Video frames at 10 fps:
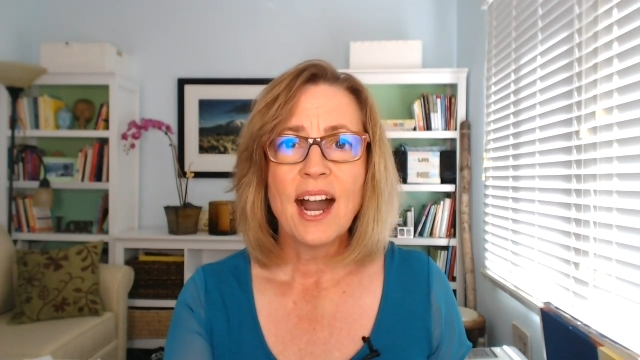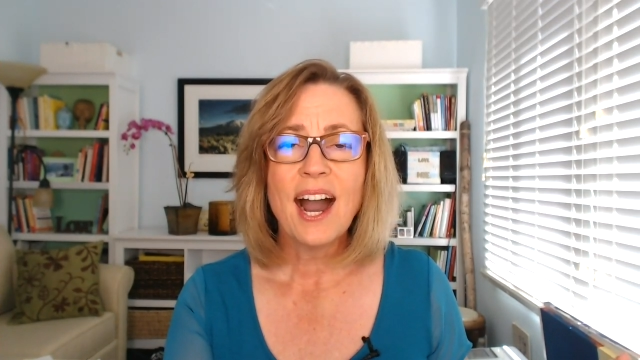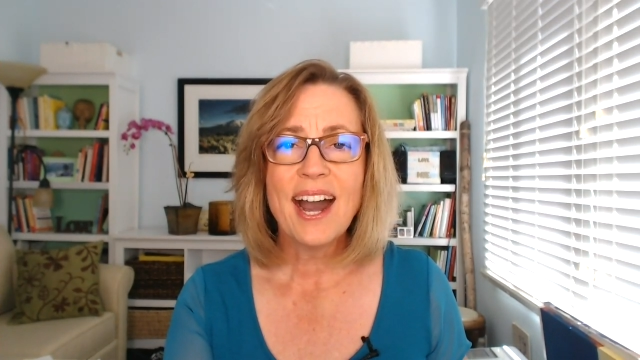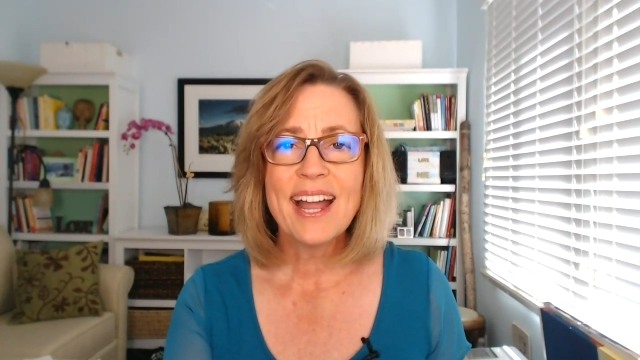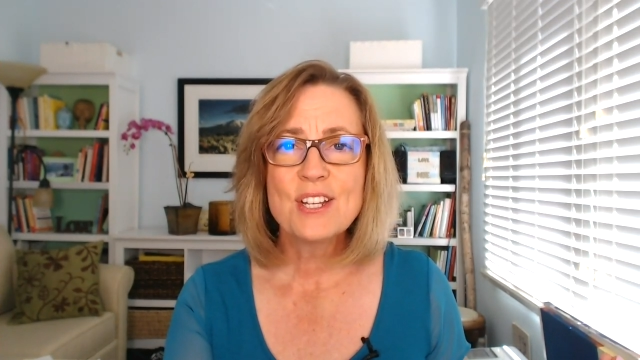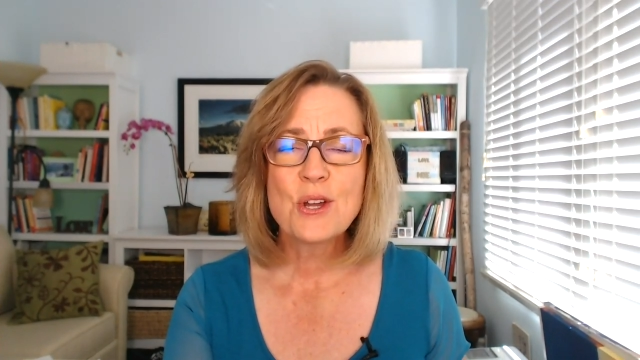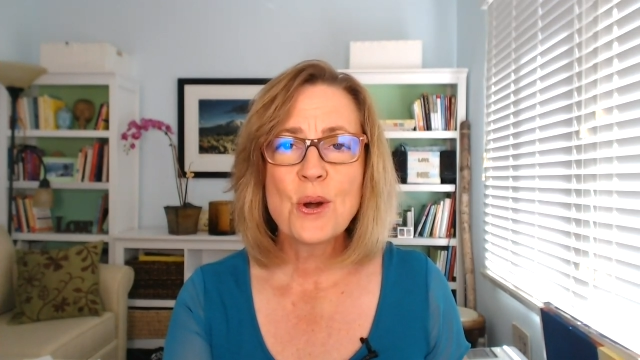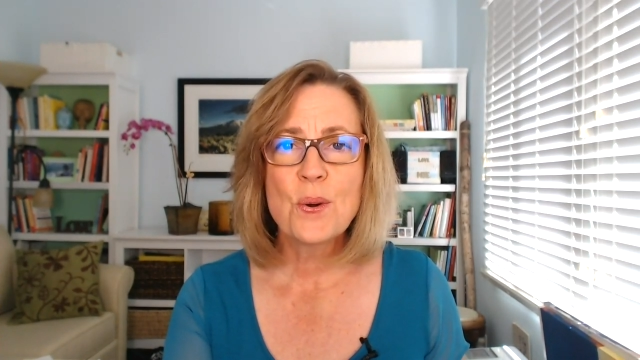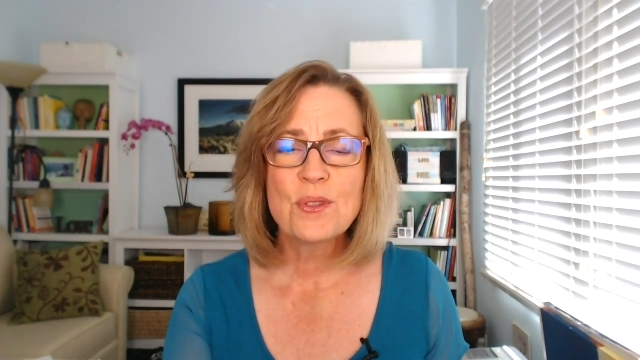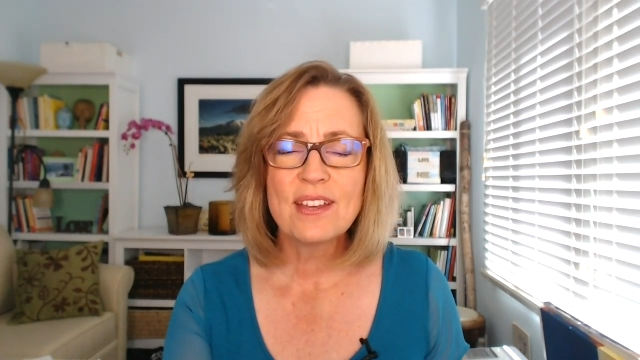I
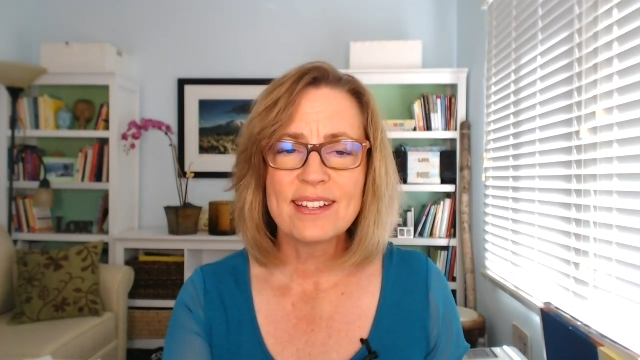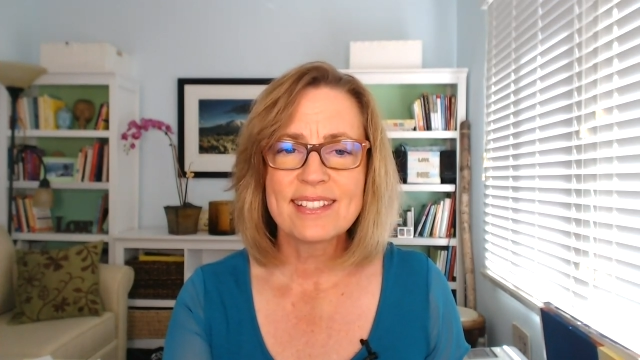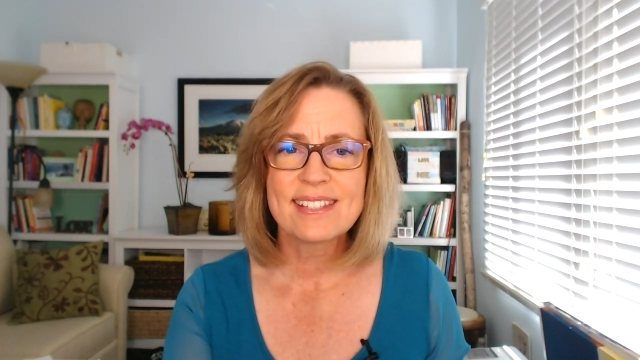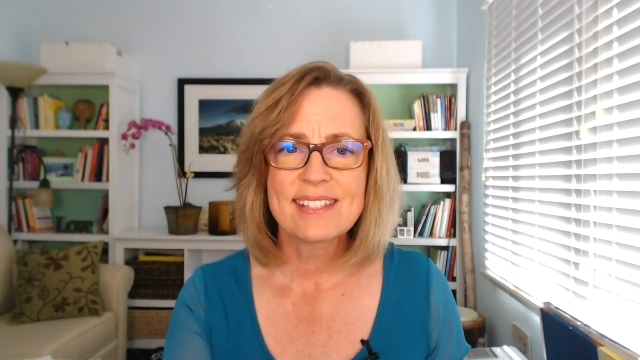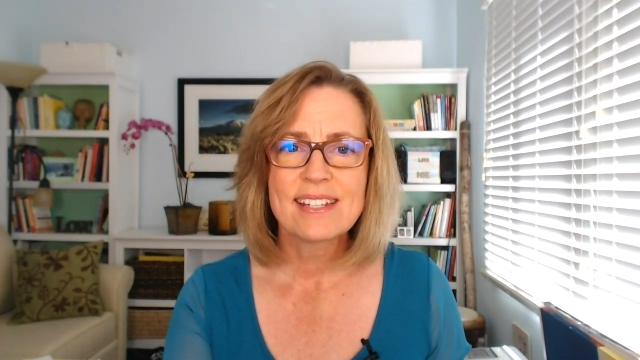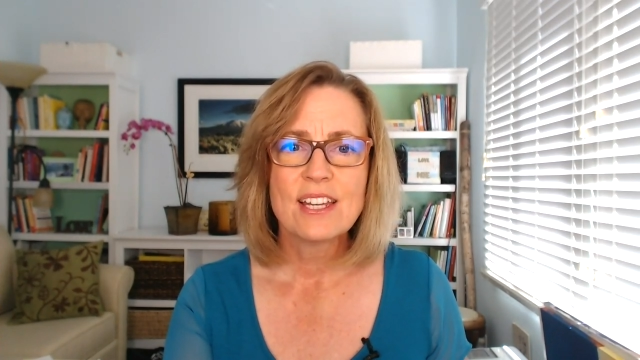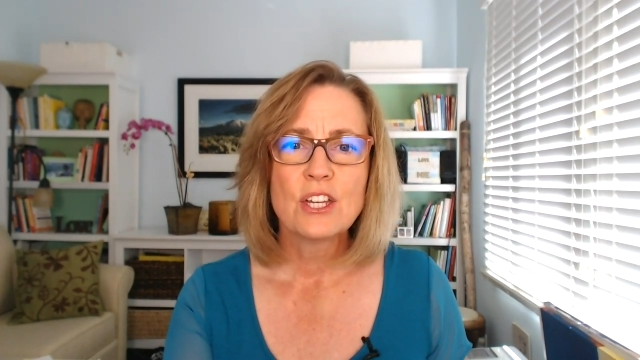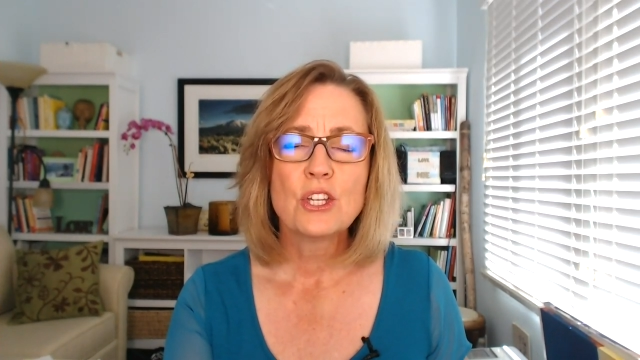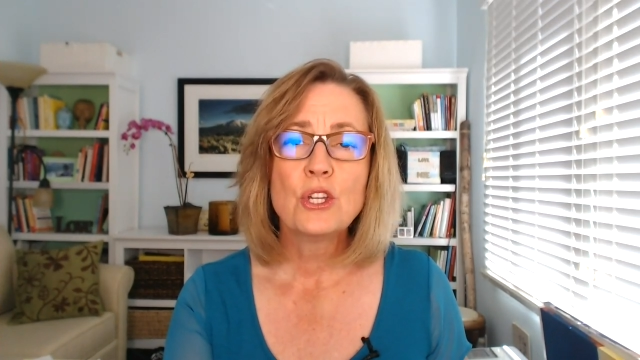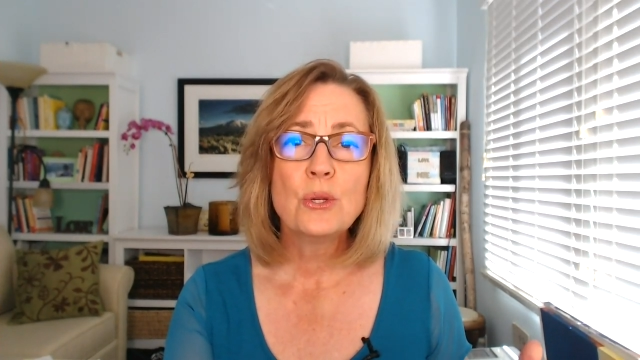know this.
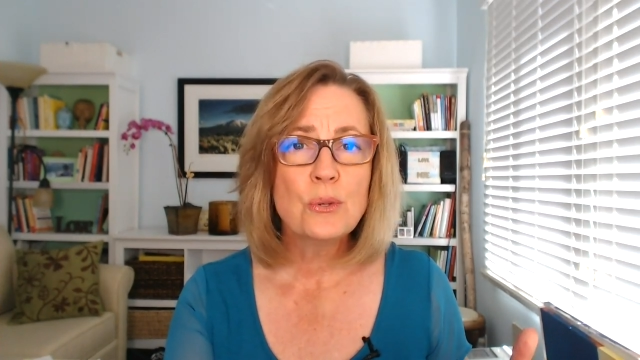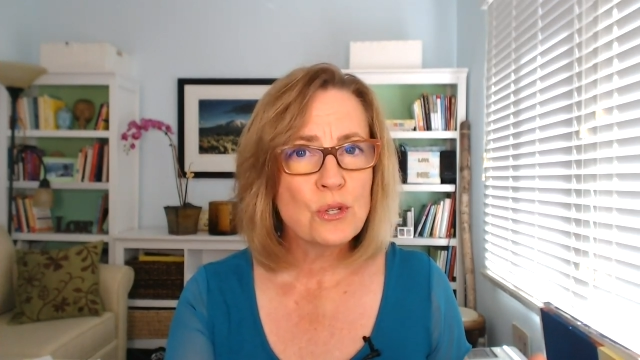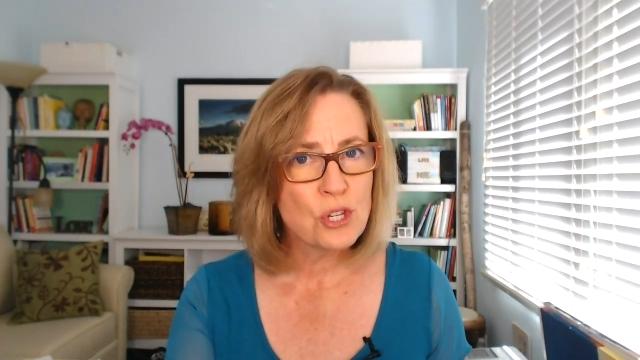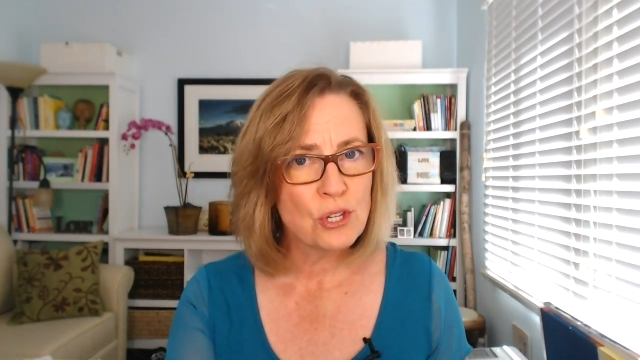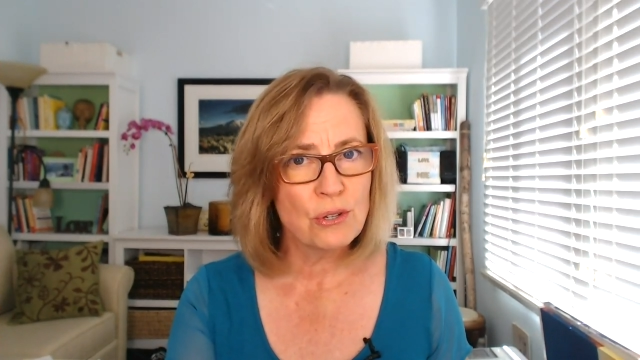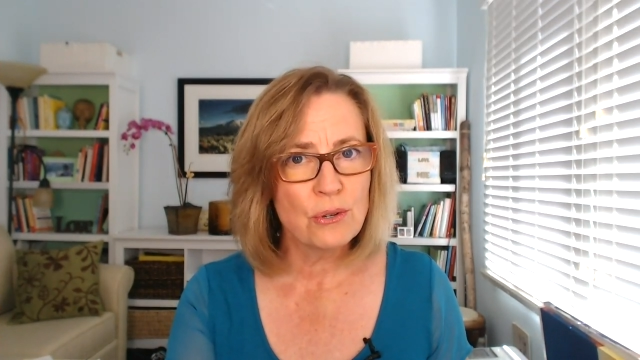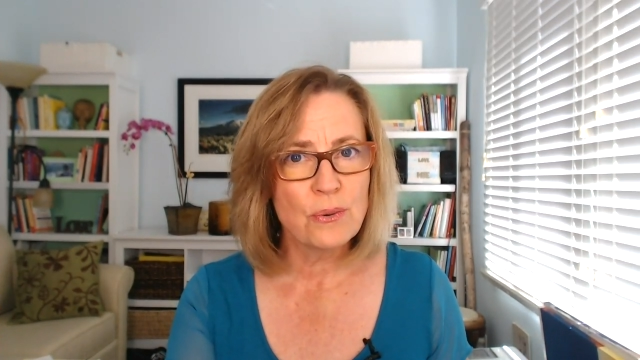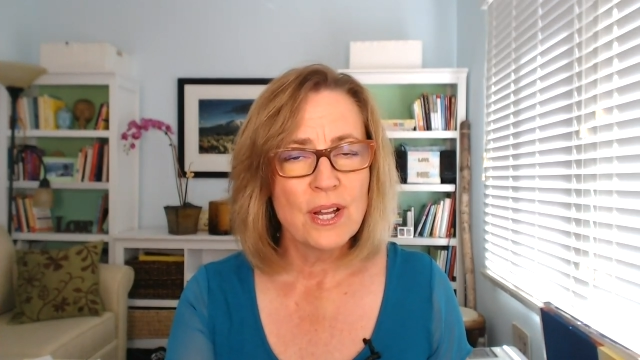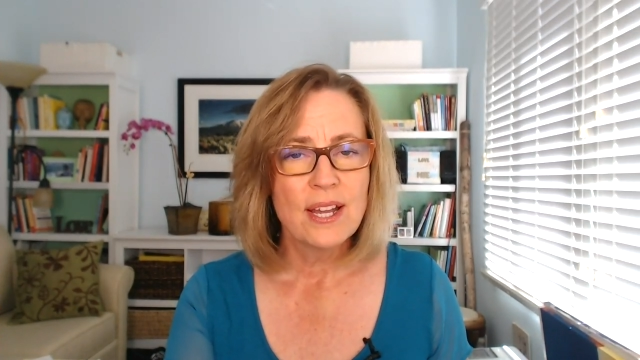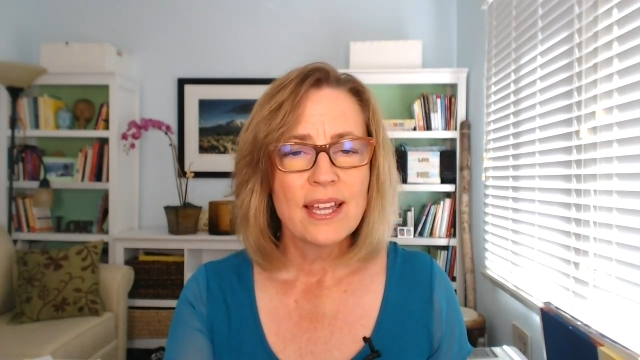You too